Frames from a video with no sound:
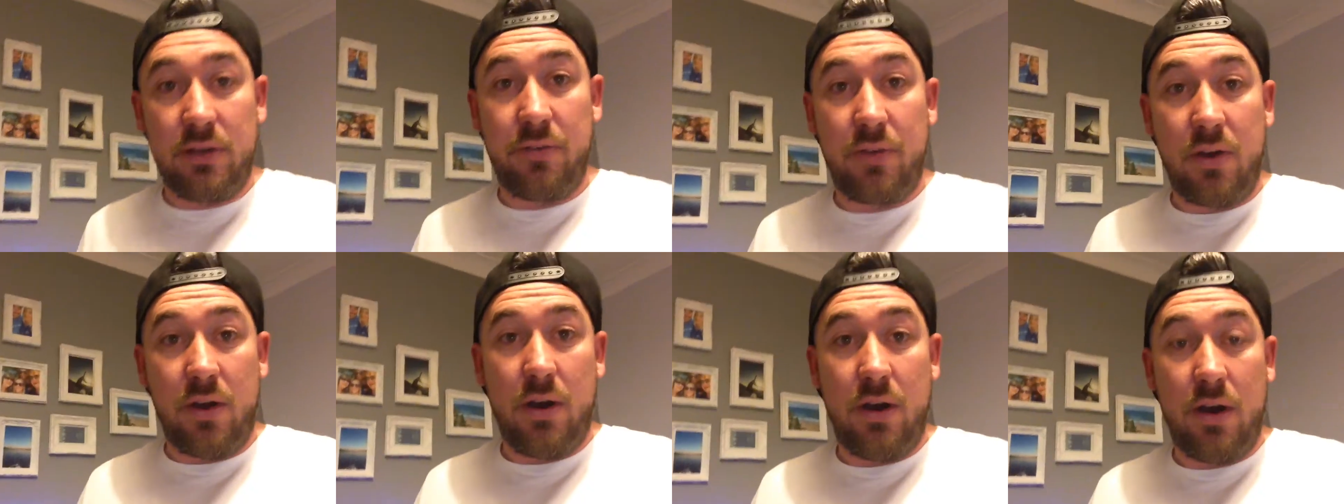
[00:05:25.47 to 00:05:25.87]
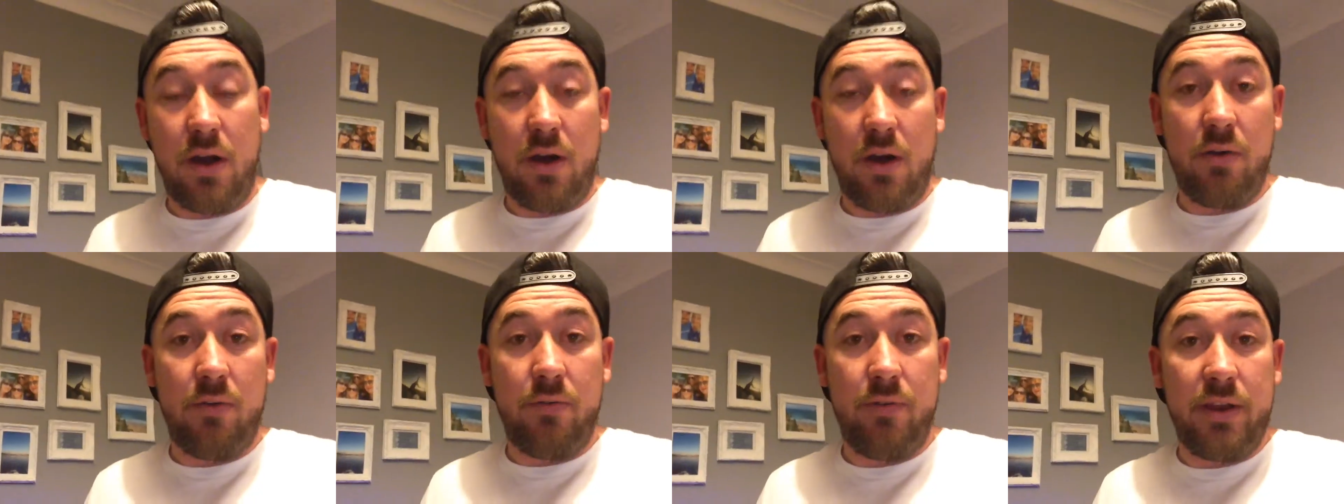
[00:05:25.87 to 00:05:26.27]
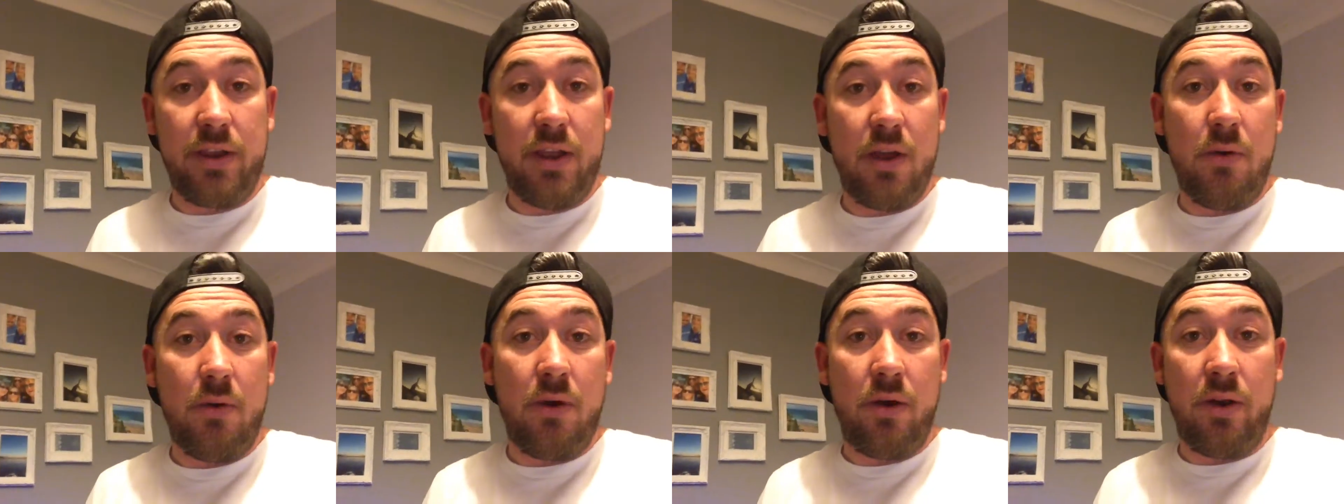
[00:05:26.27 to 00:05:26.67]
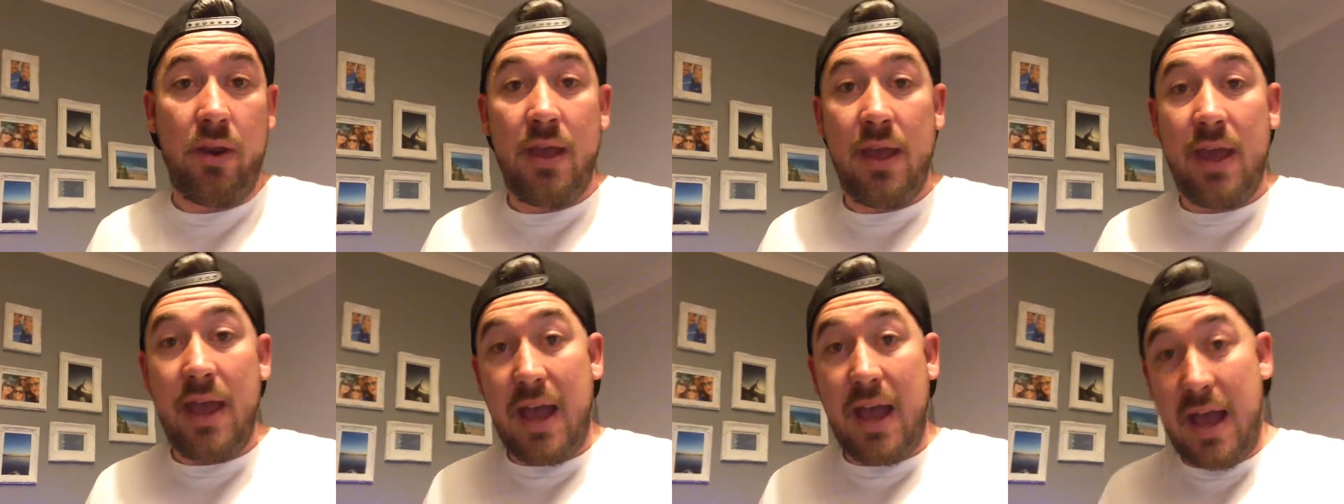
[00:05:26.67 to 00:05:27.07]
I've got a whole video on
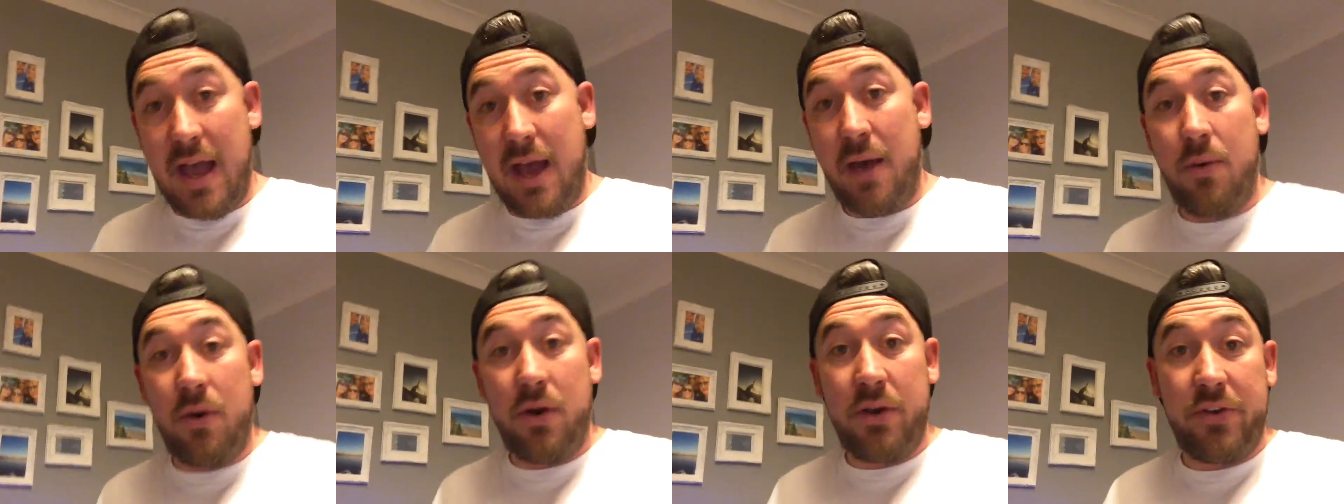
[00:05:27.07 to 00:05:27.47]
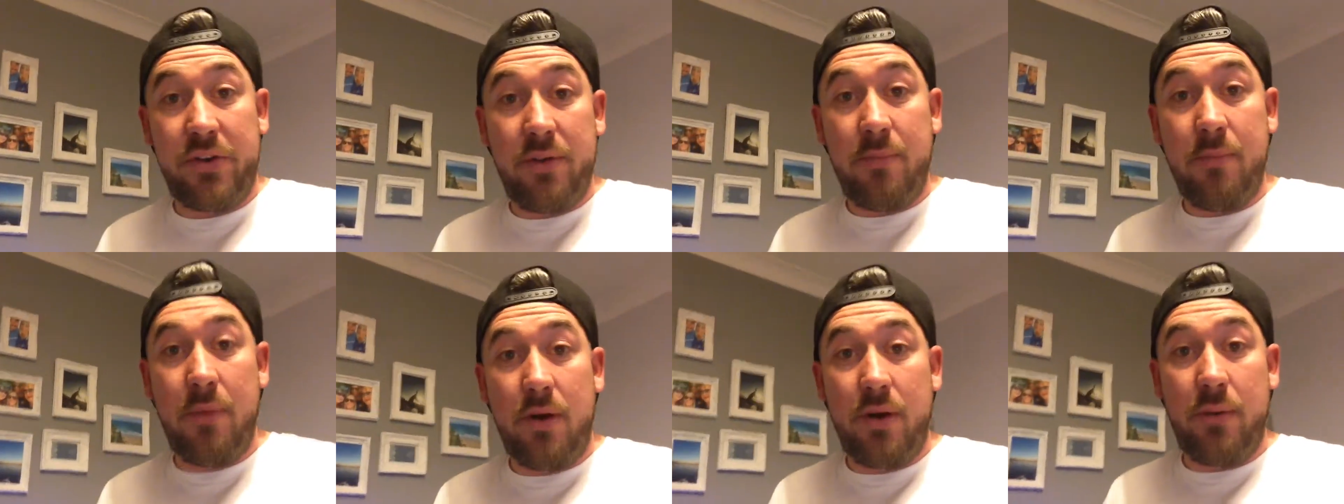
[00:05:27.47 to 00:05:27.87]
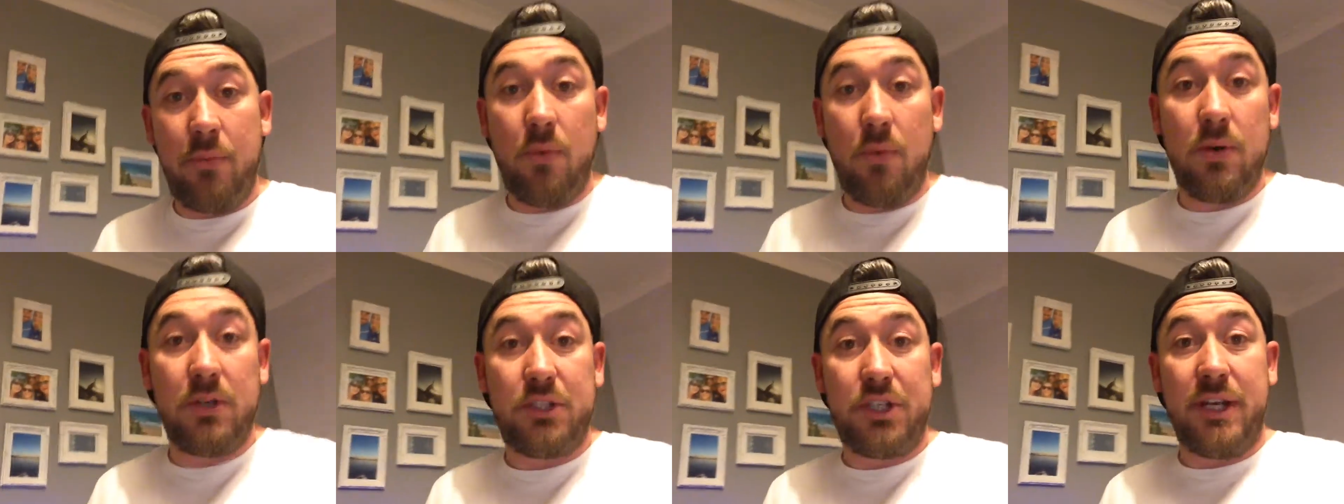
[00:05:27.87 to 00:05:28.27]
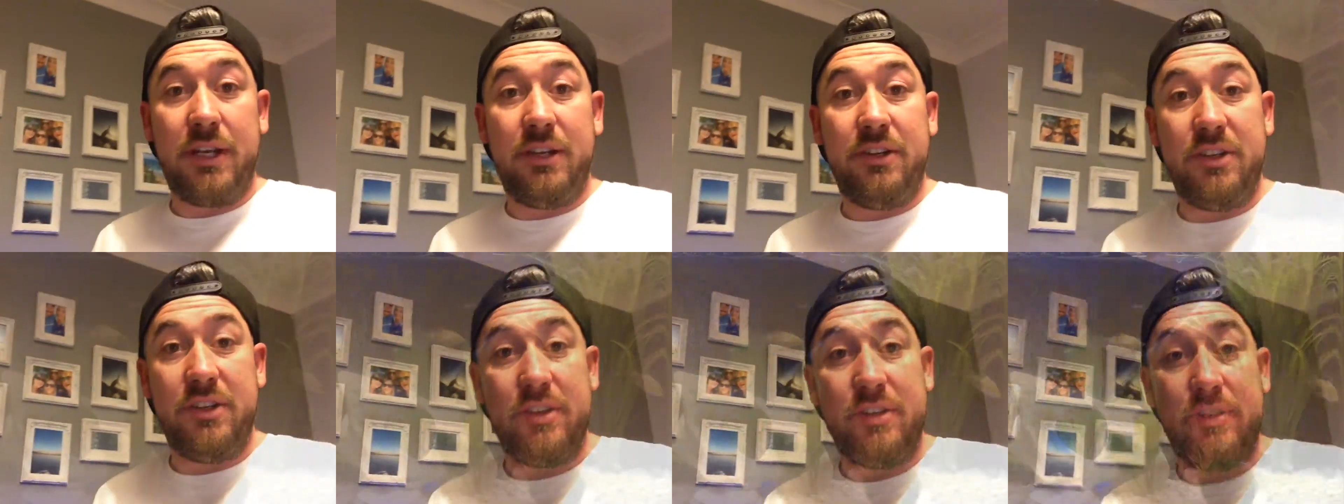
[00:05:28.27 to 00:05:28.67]
how I do my water
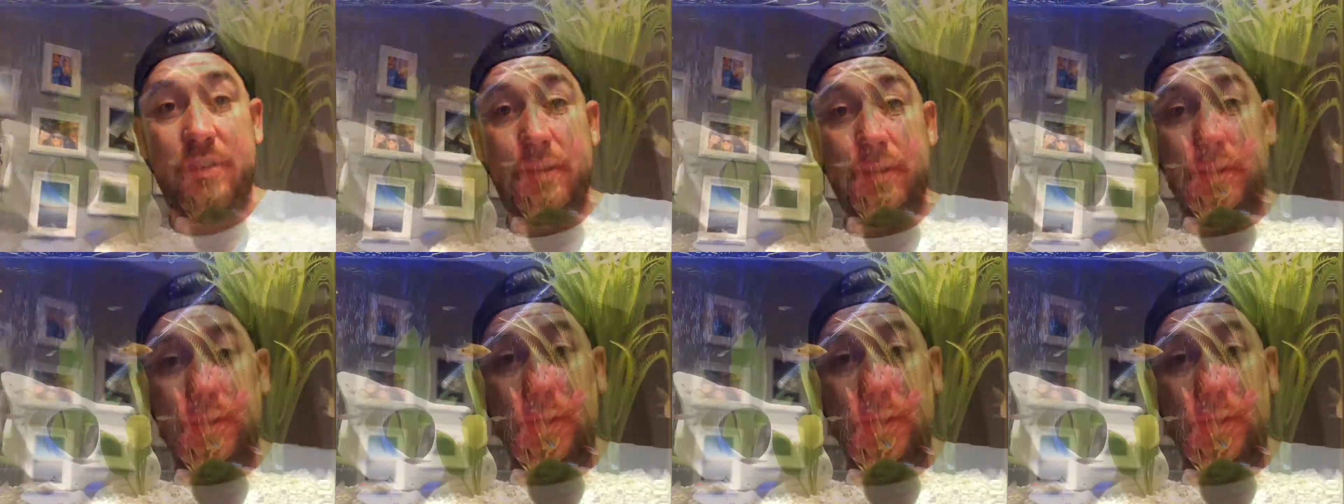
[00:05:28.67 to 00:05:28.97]
changes.